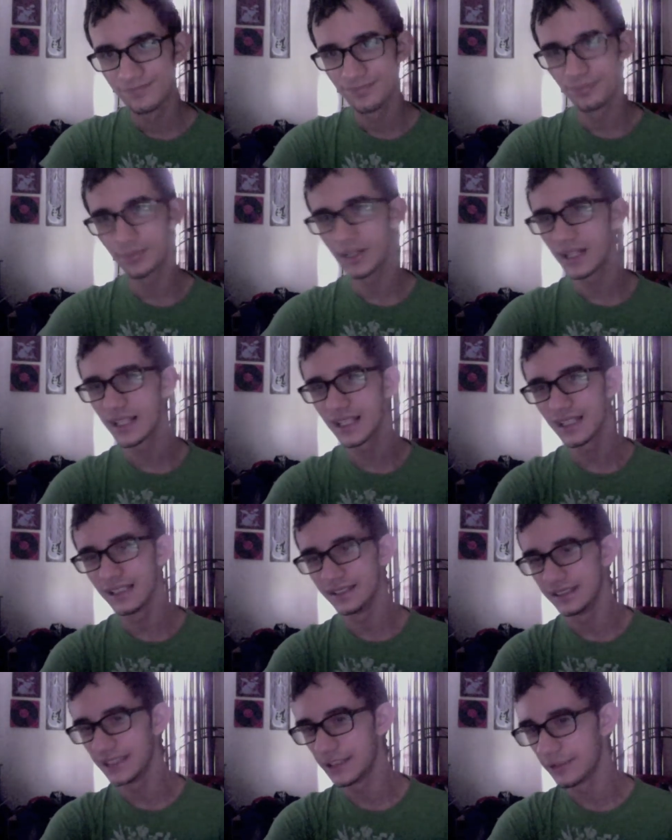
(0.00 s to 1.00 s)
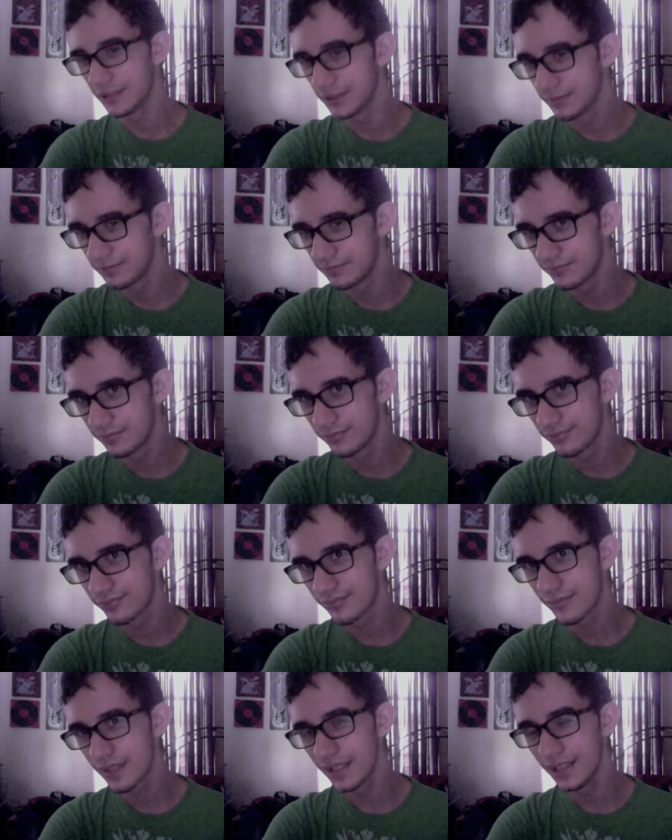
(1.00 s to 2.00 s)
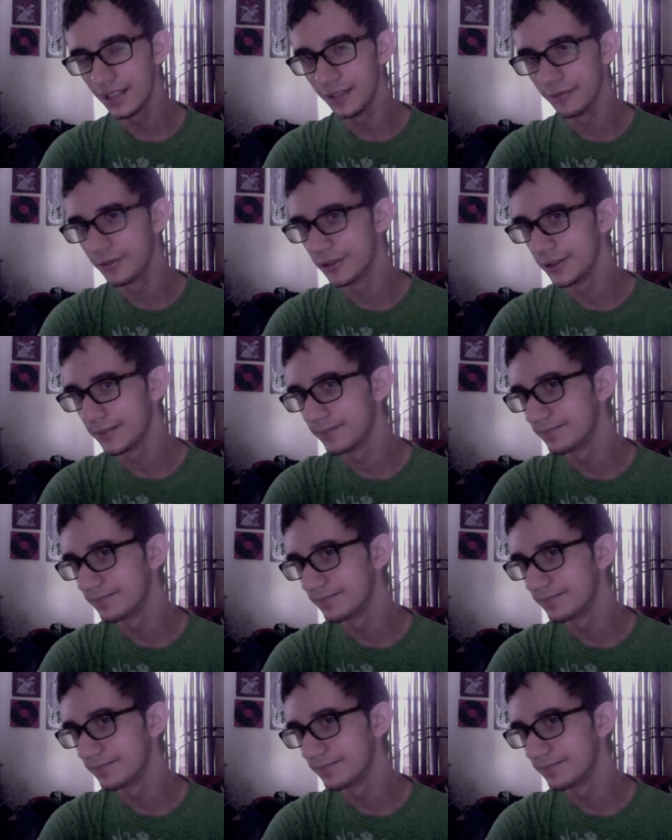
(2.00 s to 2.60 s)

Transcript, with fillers: But I kind of doubt it. Anyway,